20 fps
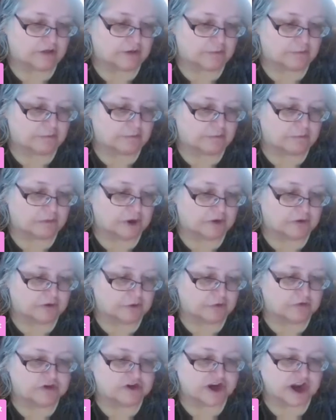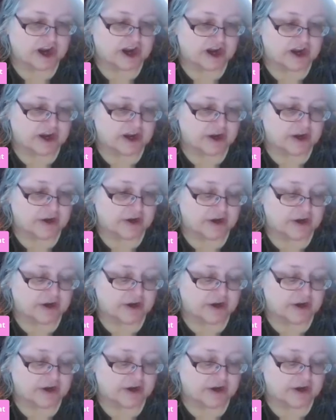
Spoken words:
them associated.